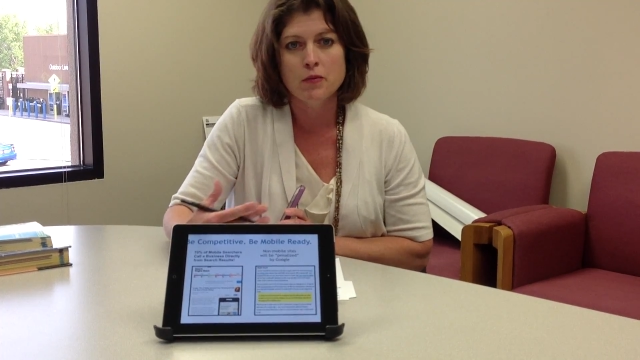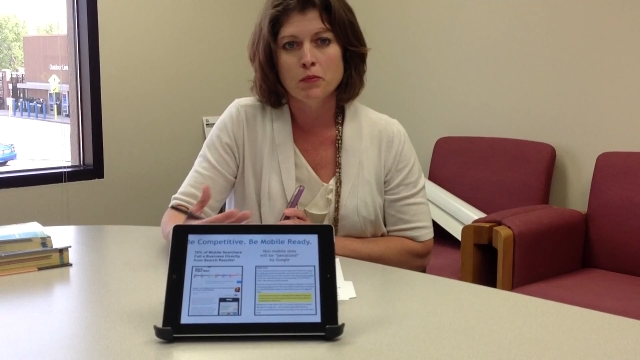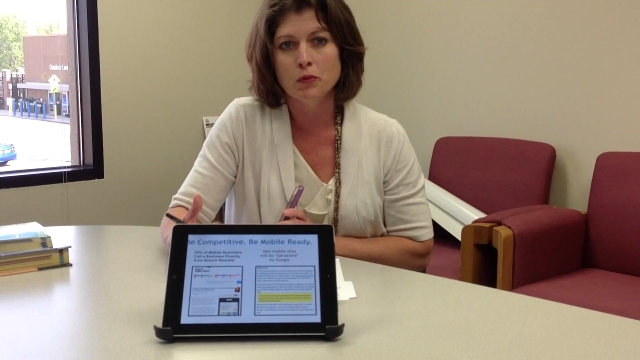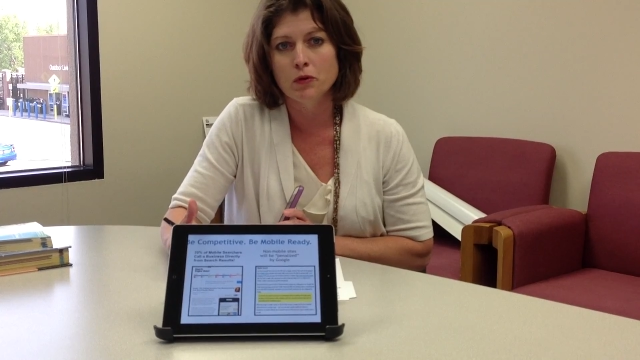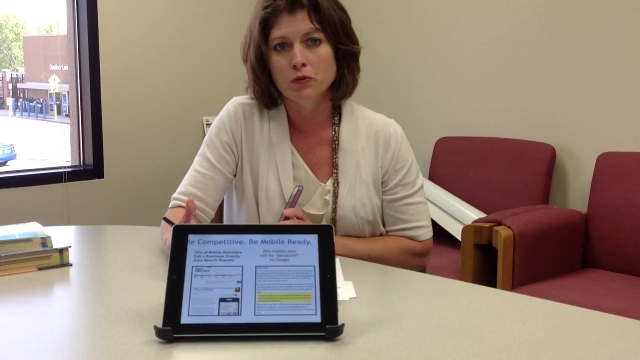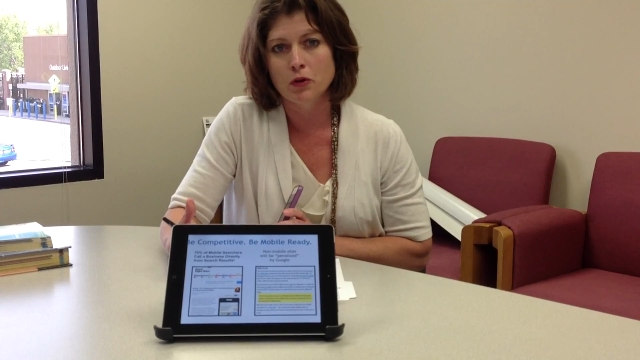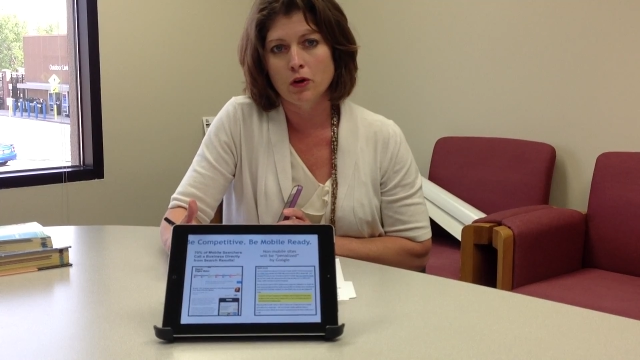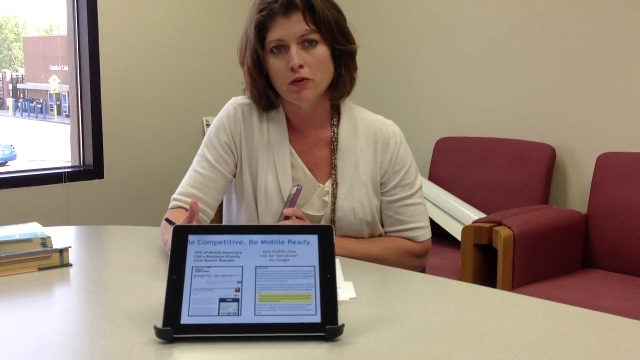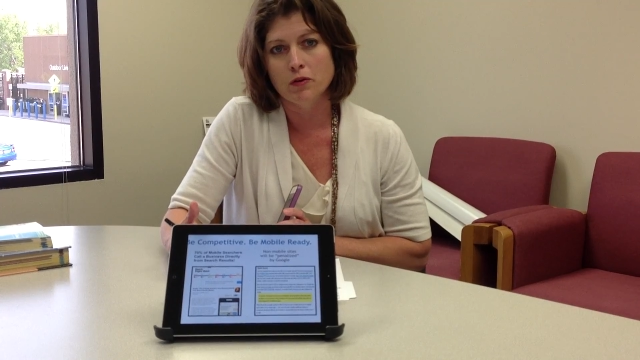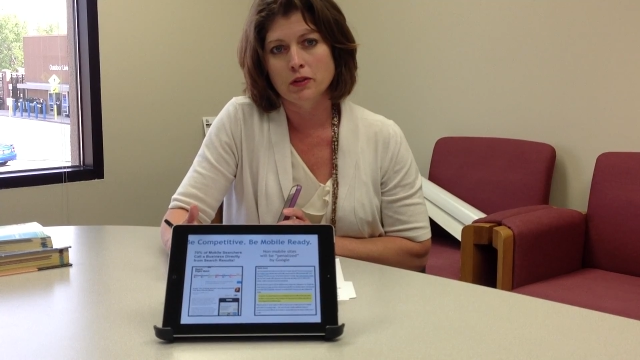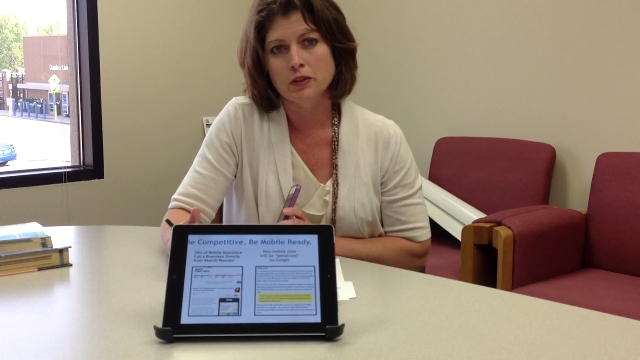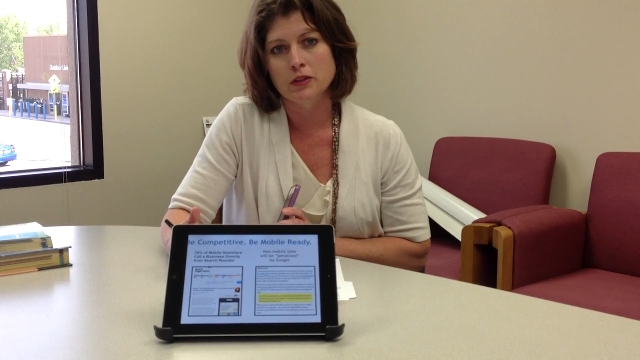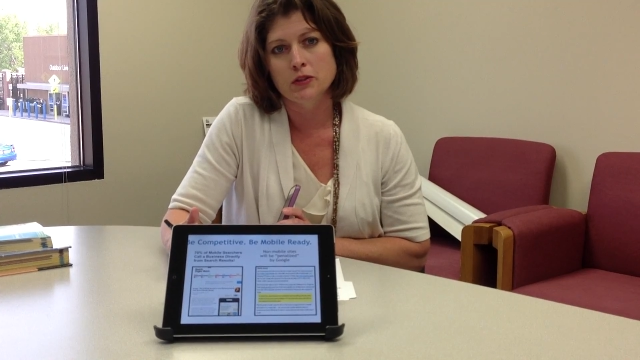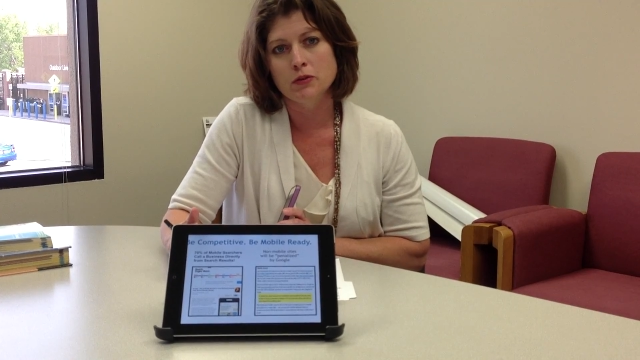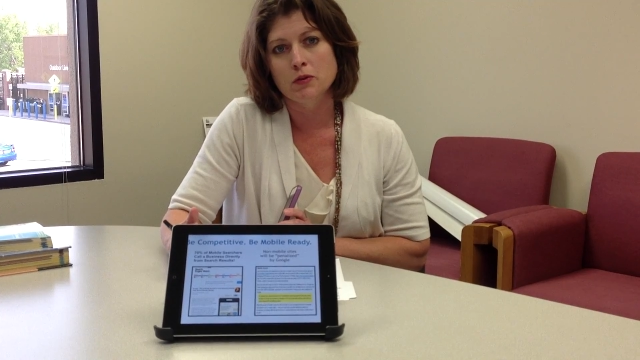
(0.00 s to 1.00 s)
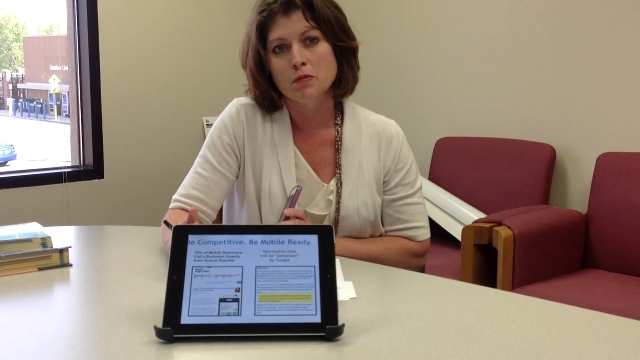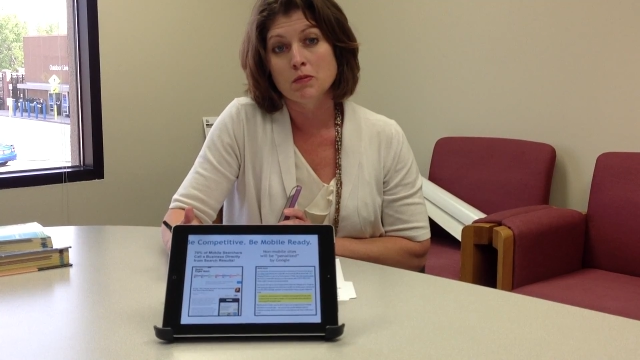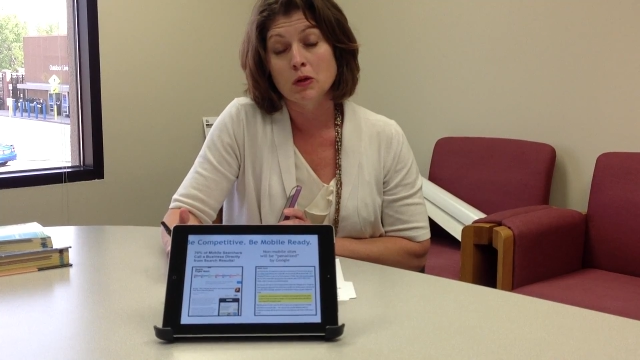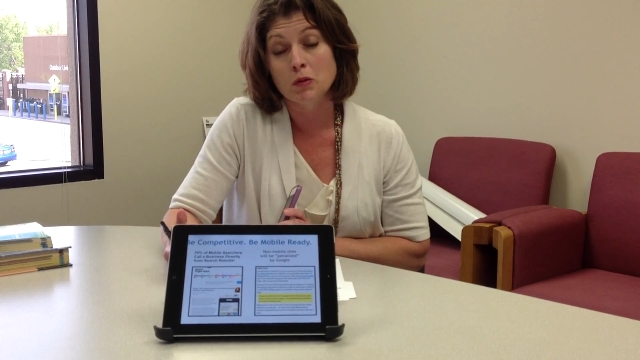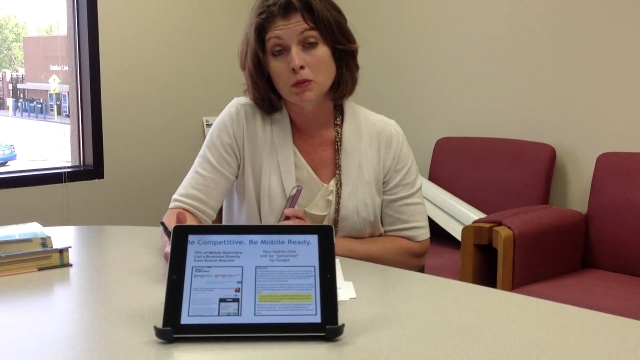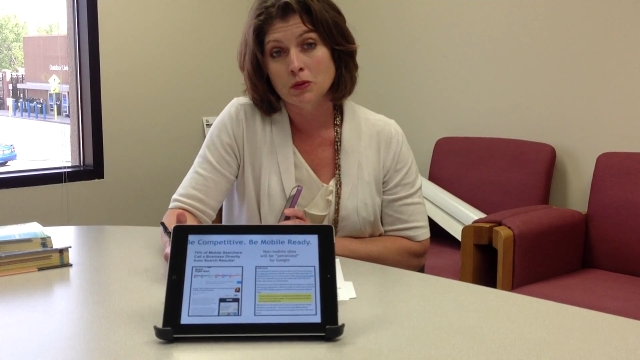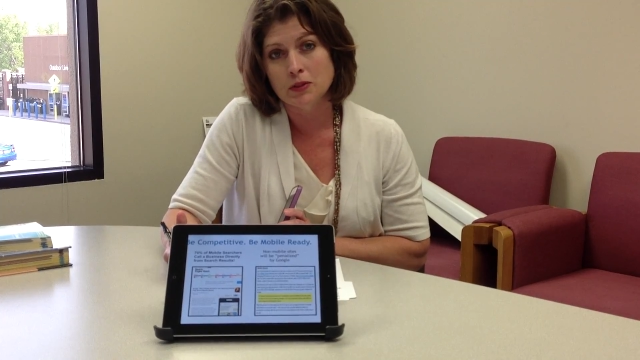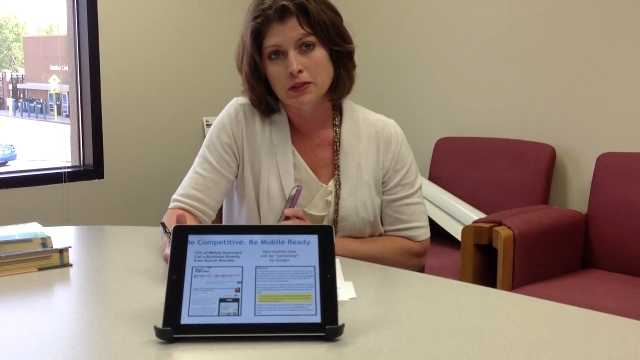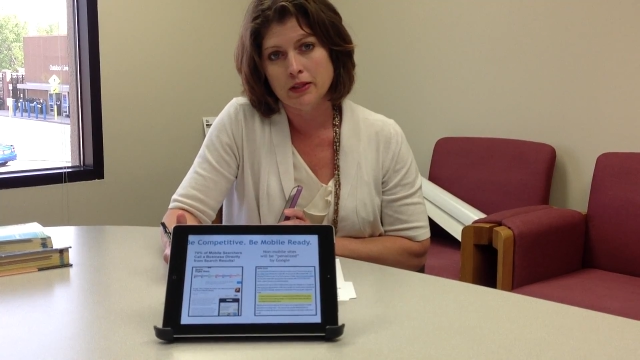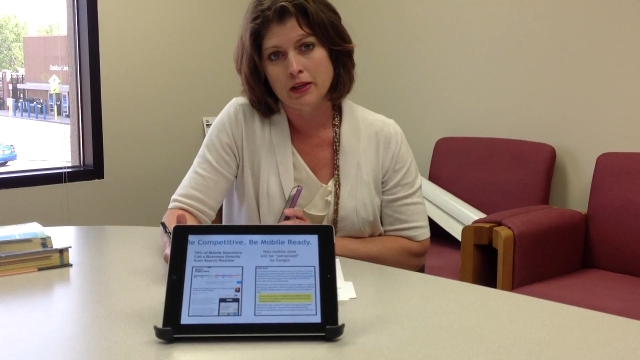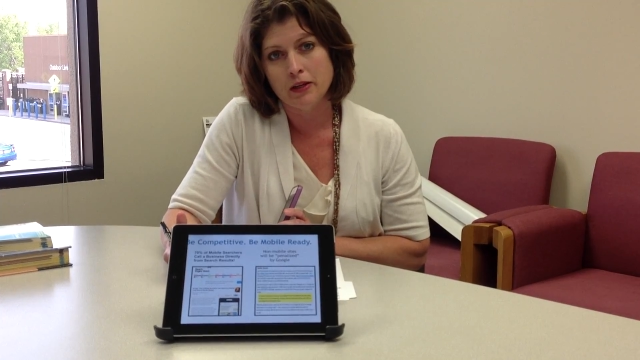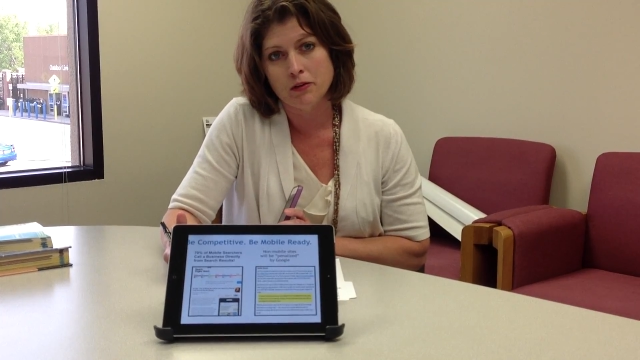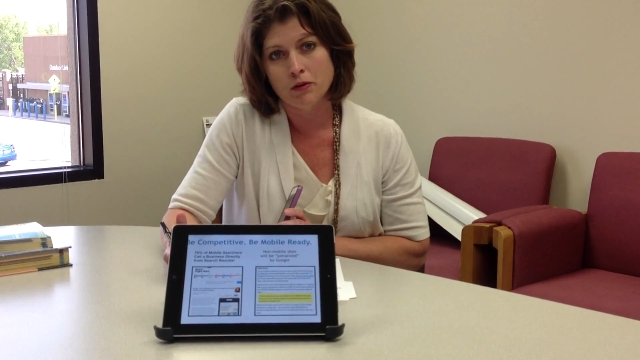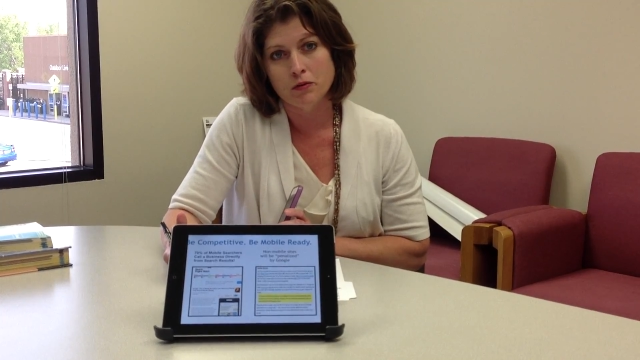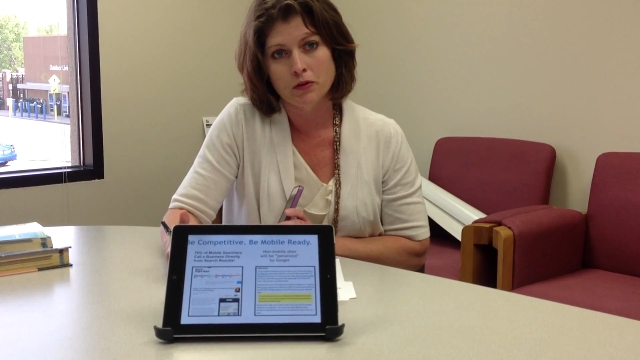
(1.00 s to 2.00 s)
moved over into a mobile
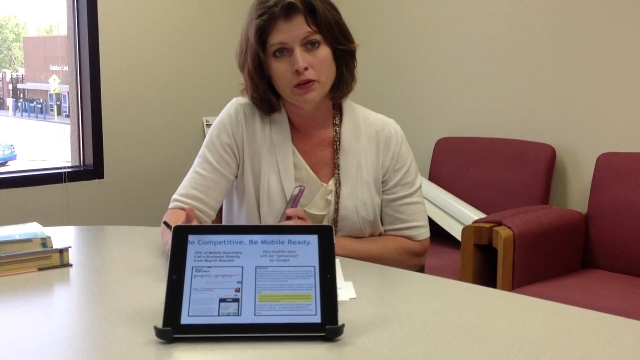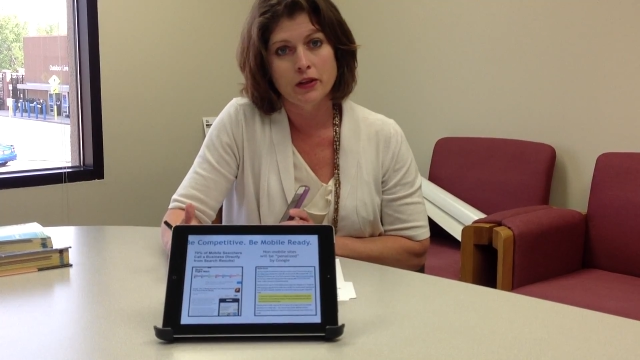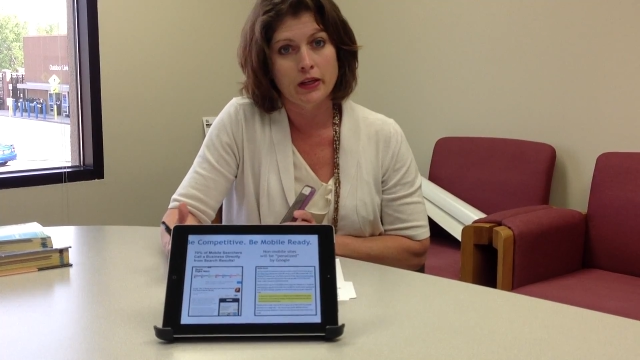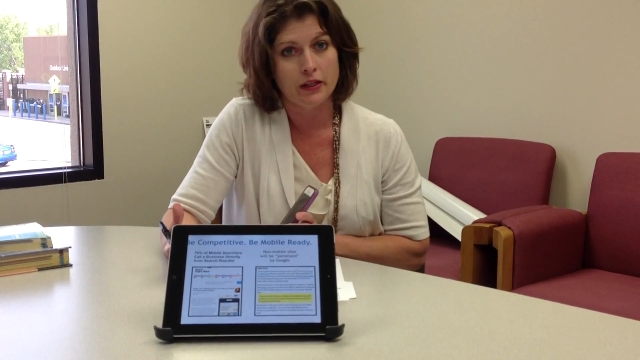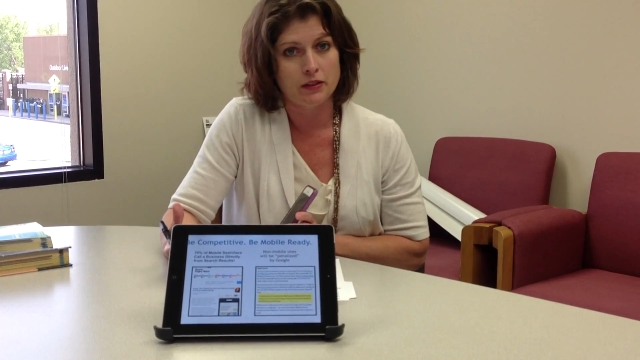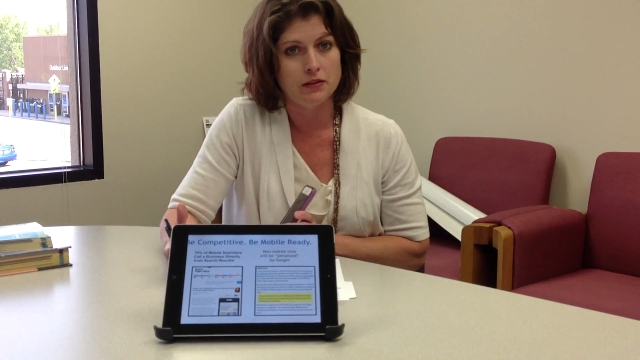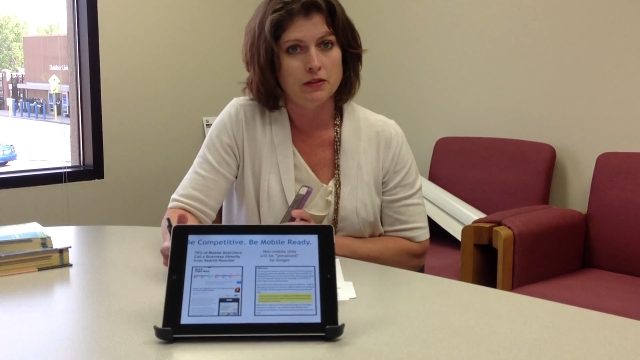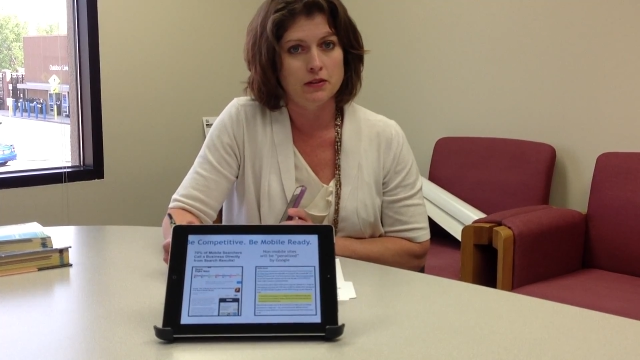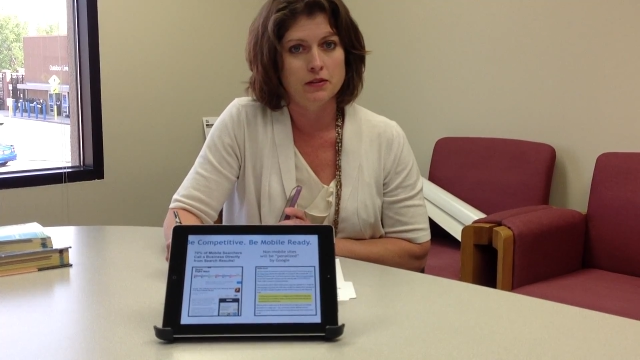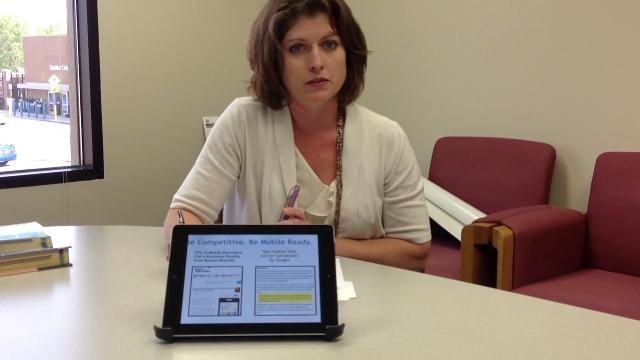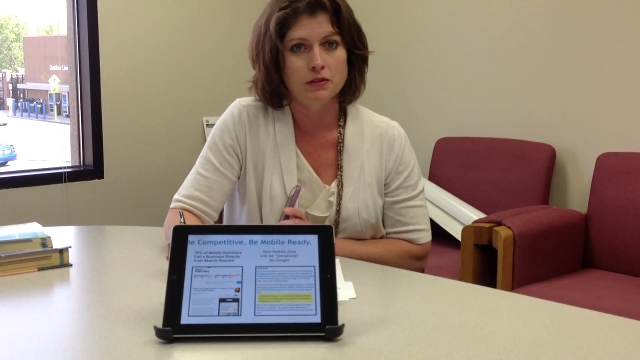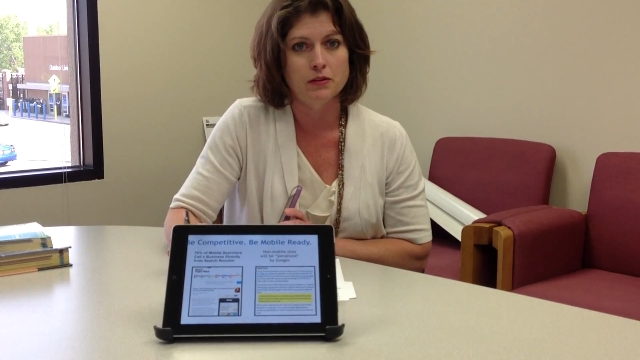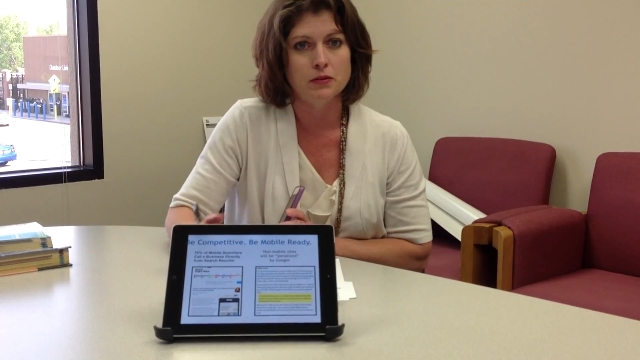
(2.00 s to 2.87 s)
site over the next